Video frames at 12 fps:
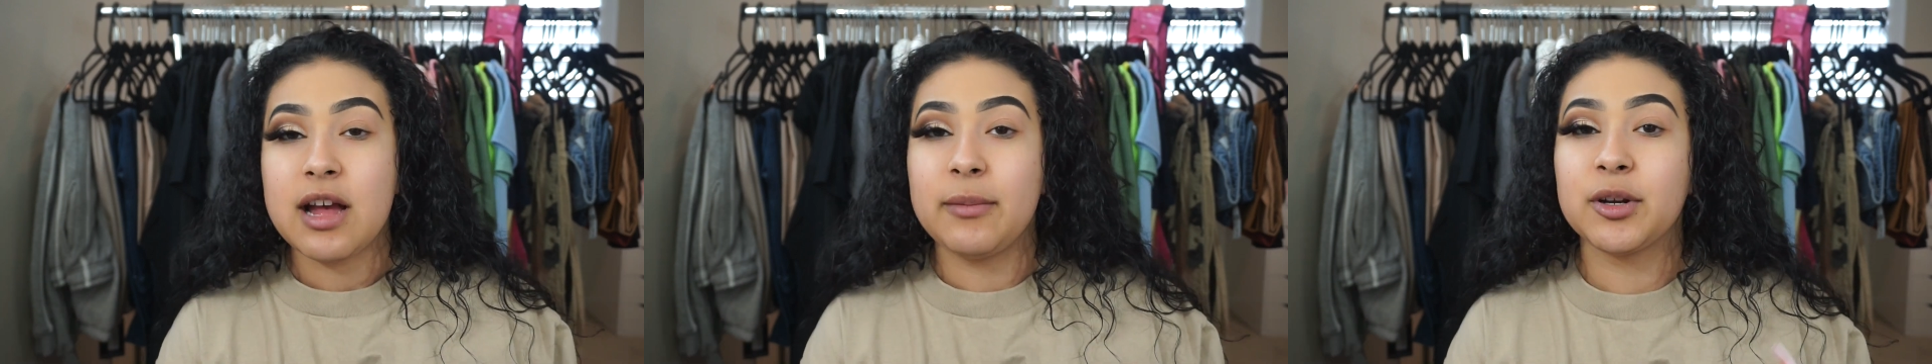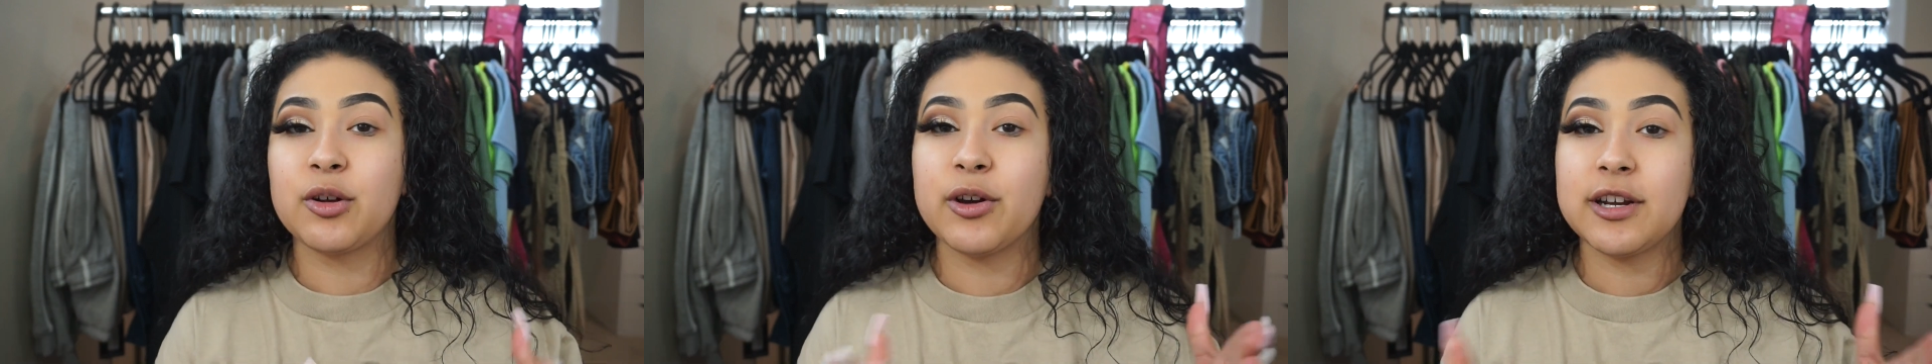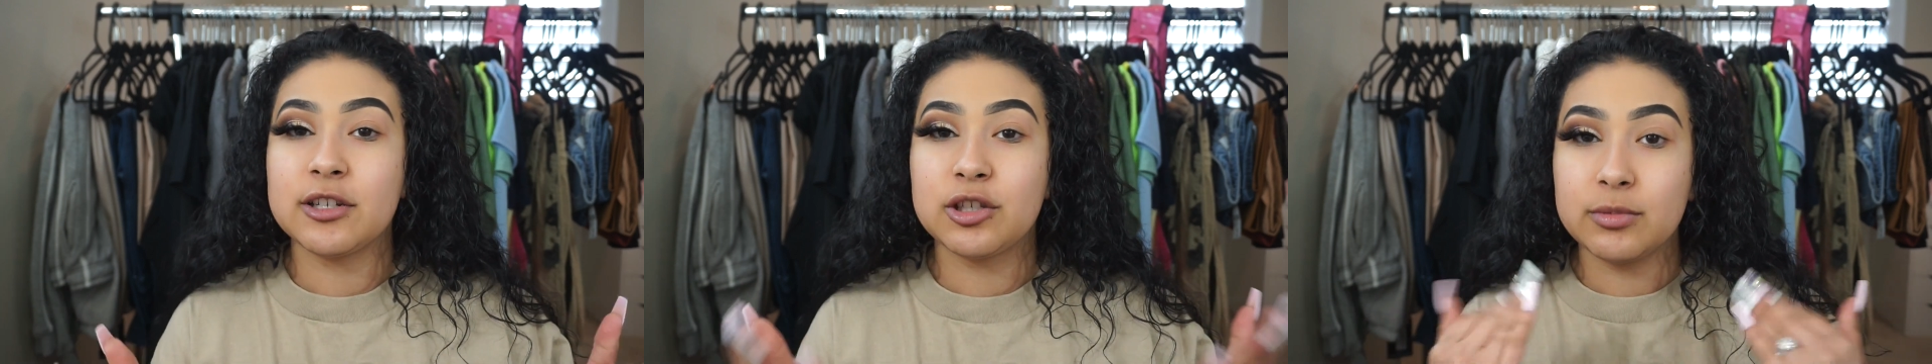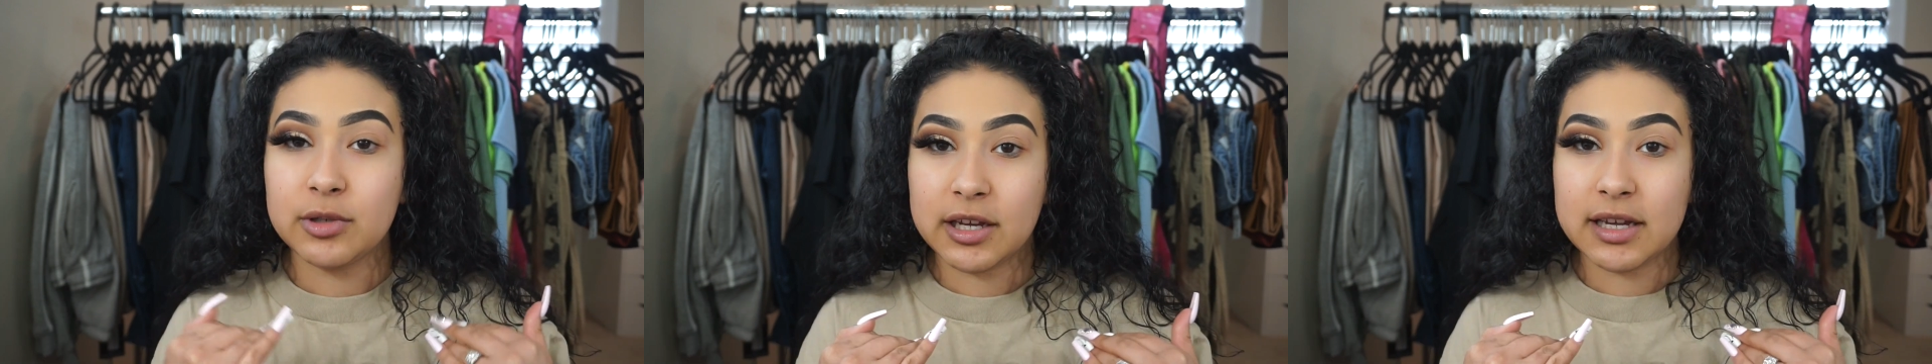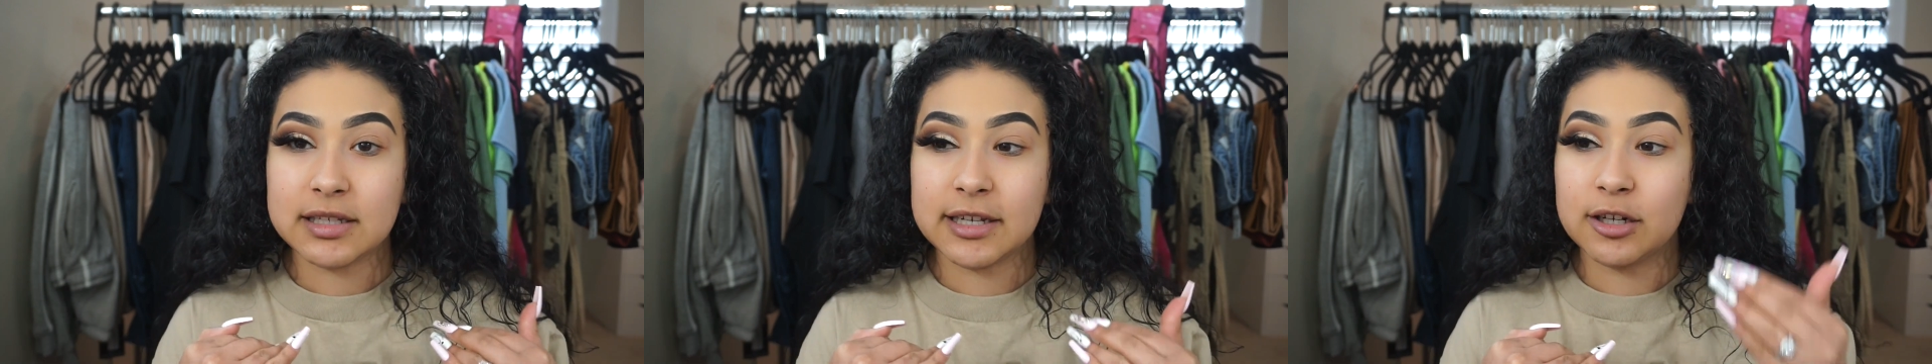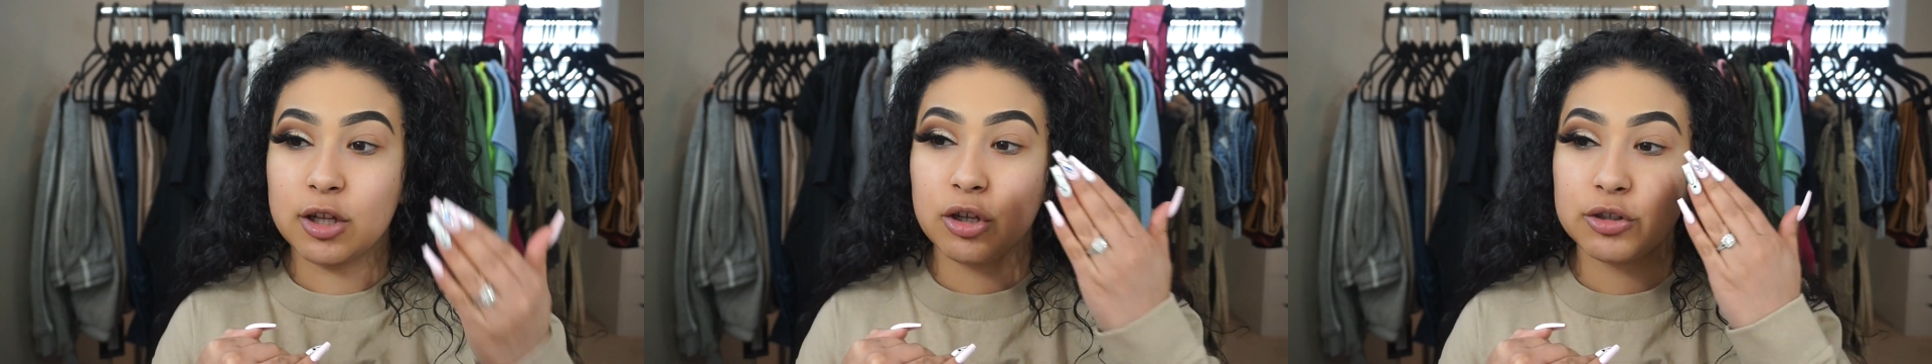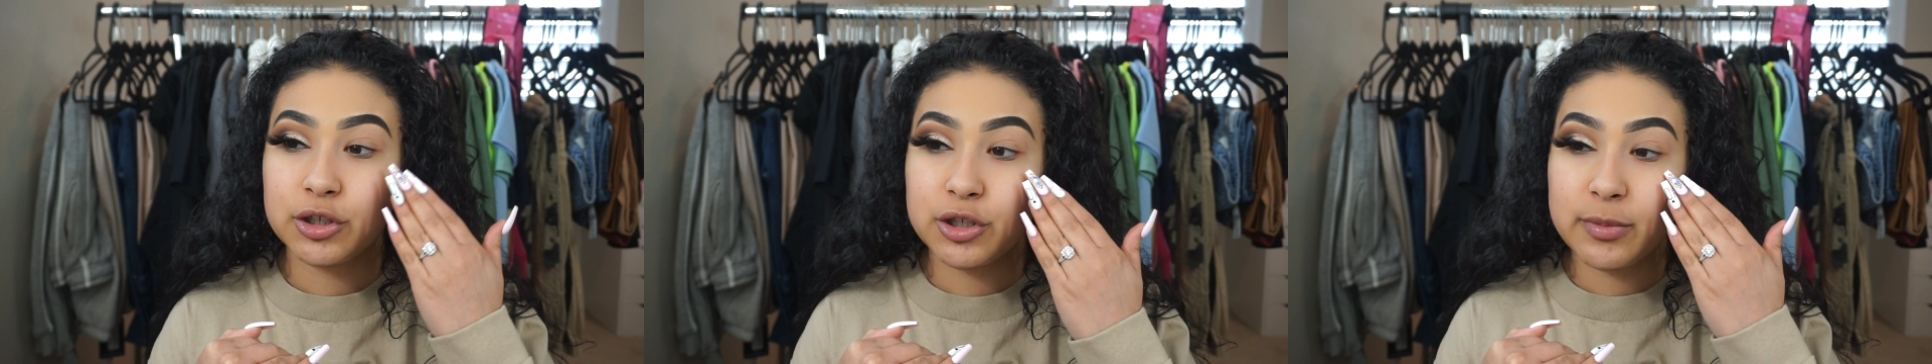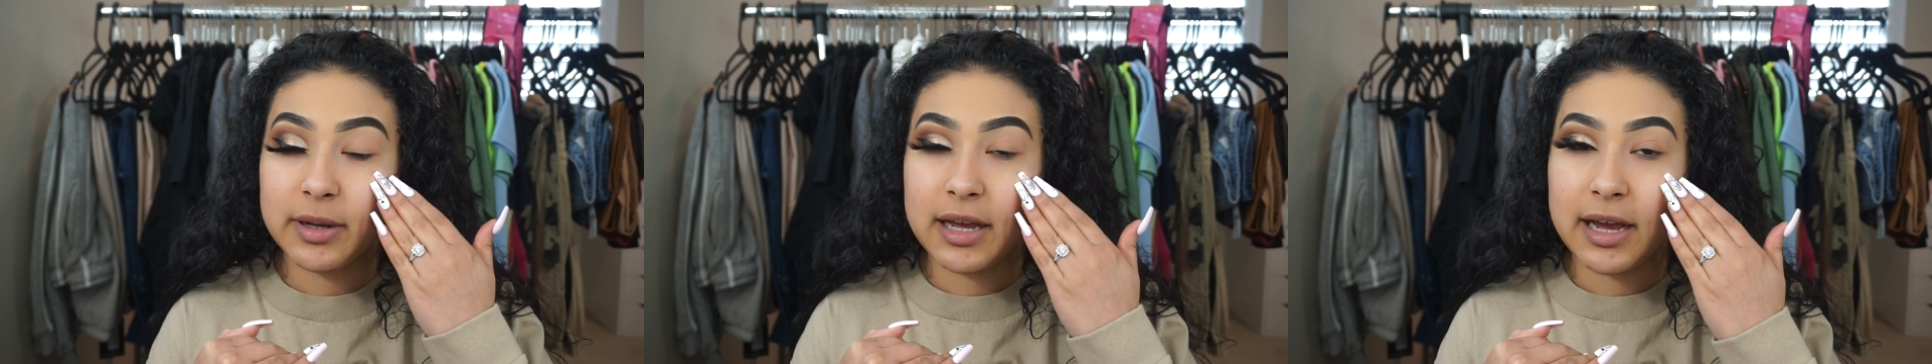I'm going to go ahead and zoom you guys in closer
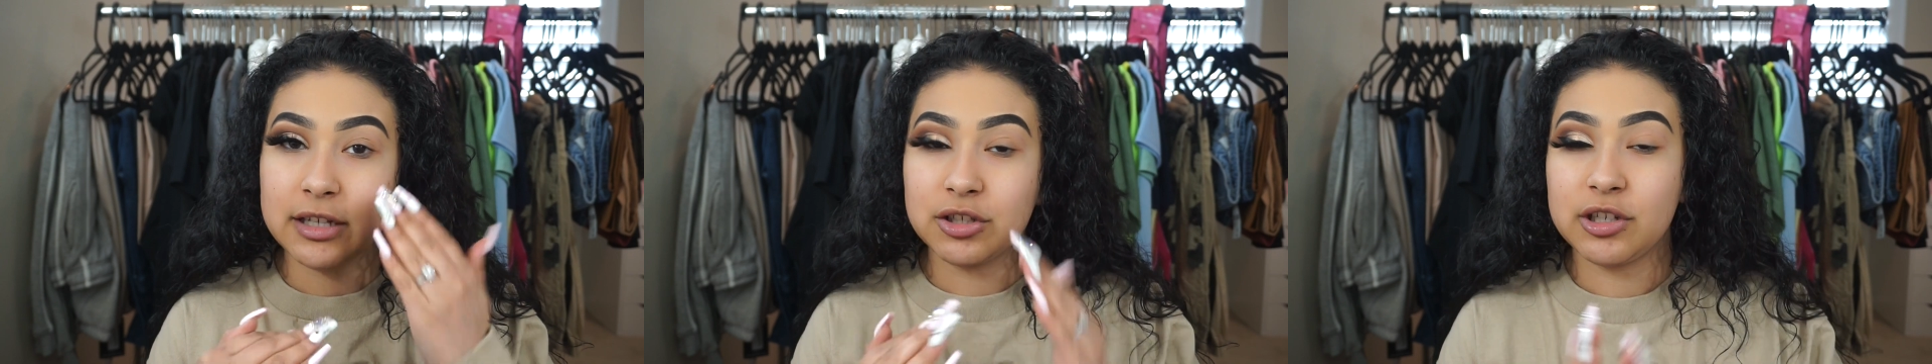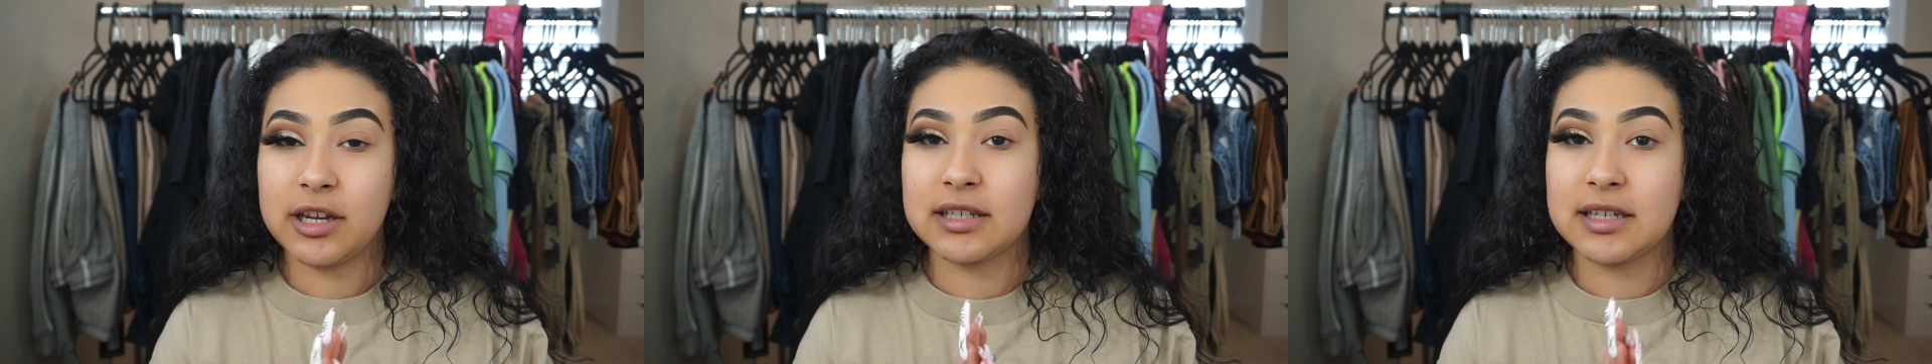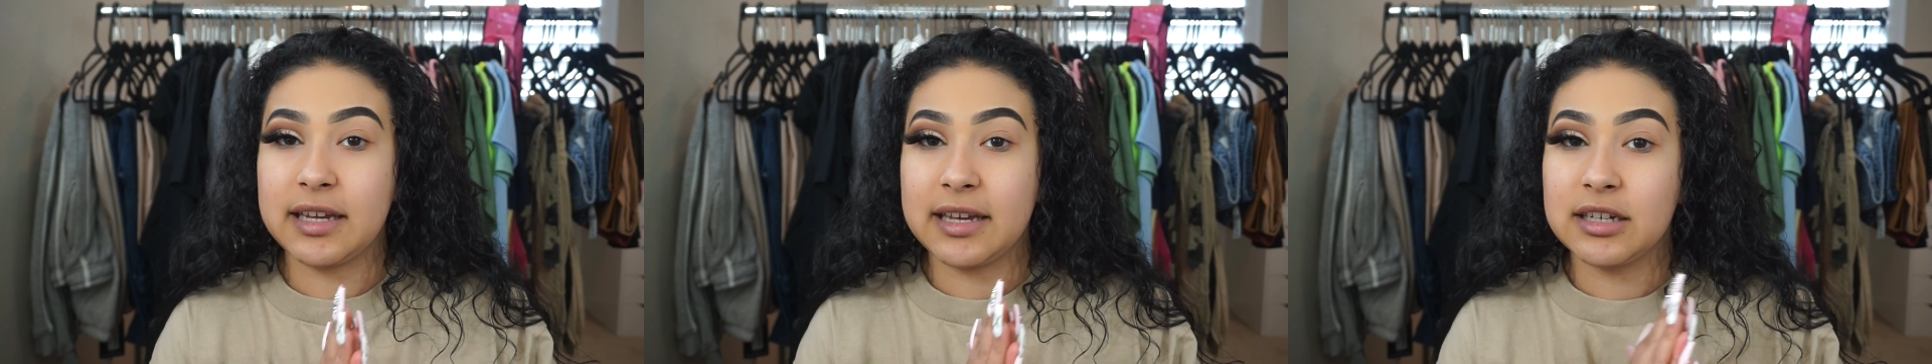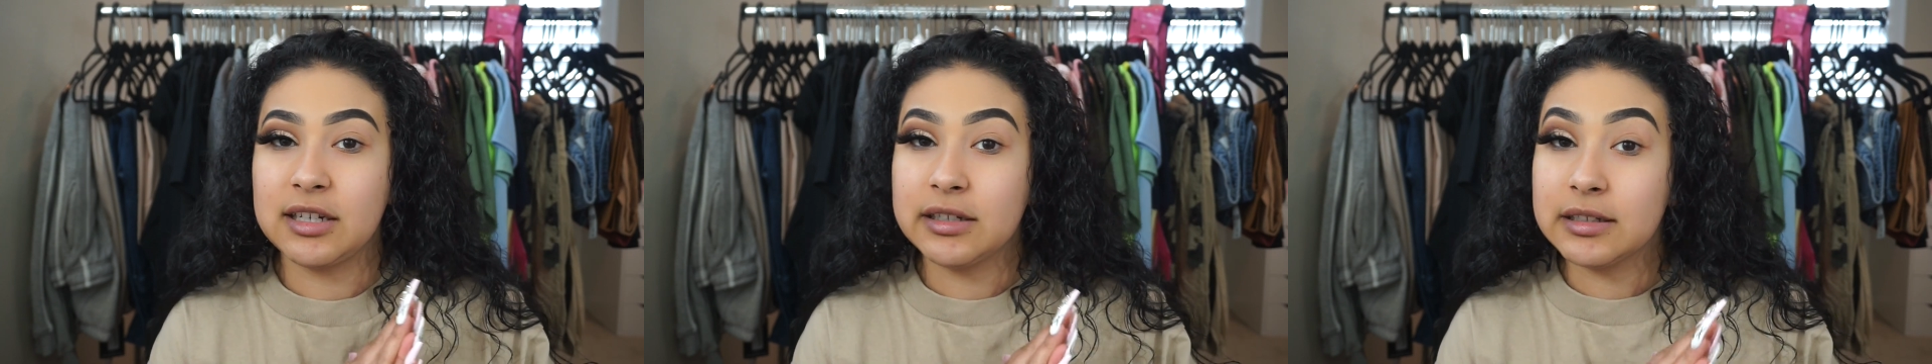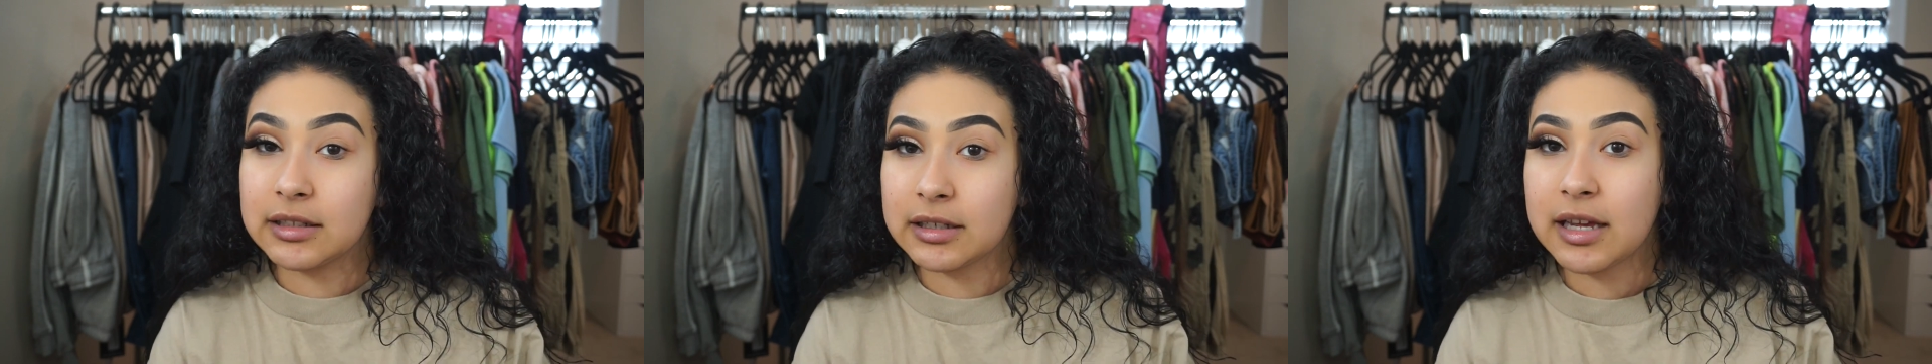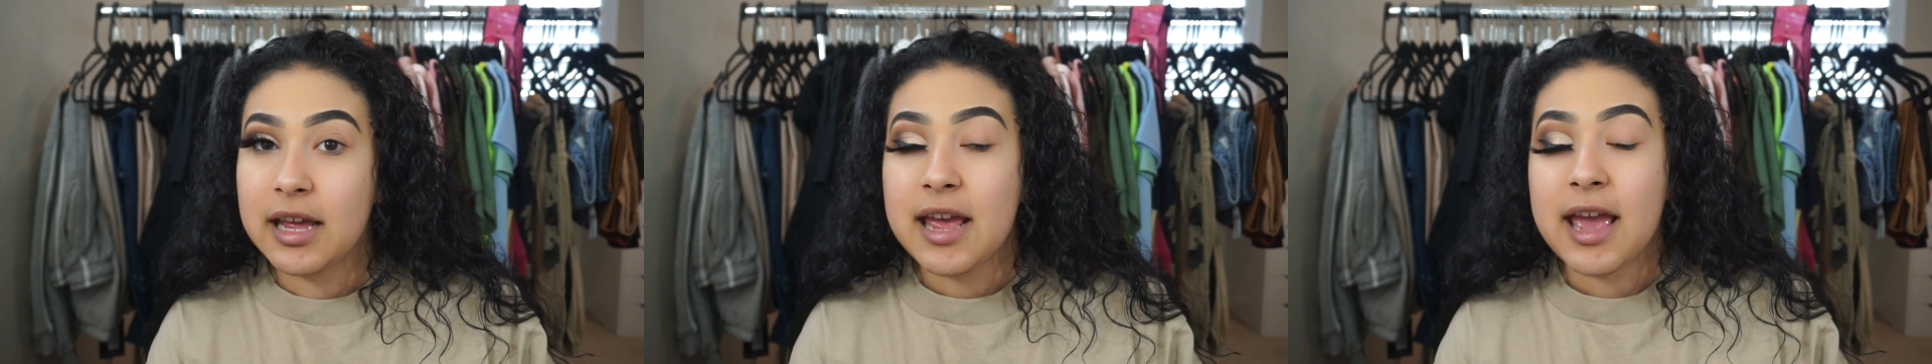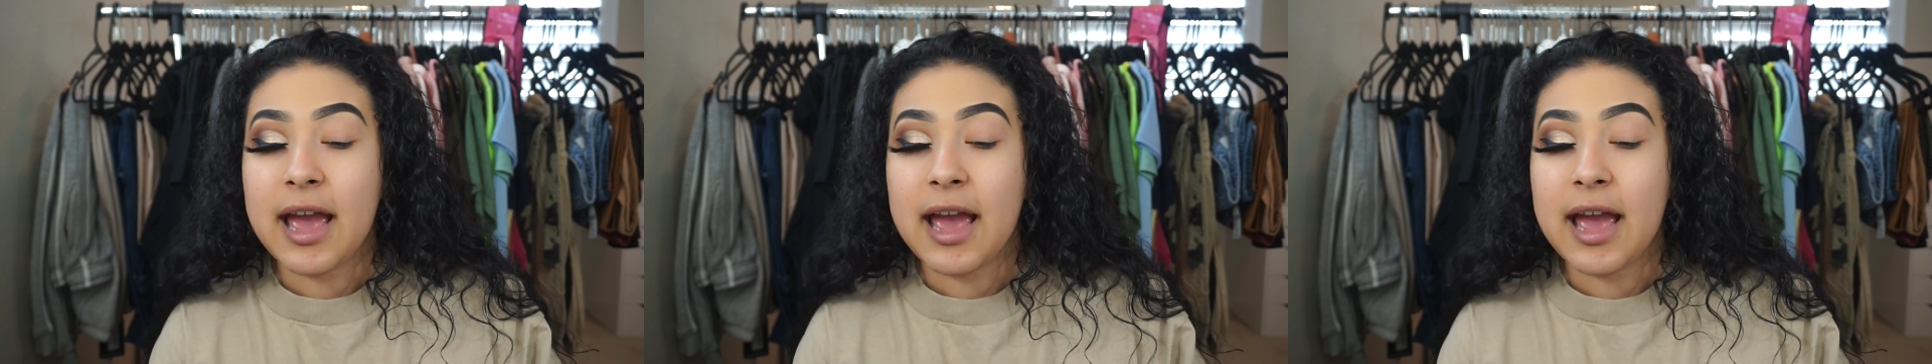to my eyes so you guys can get a good look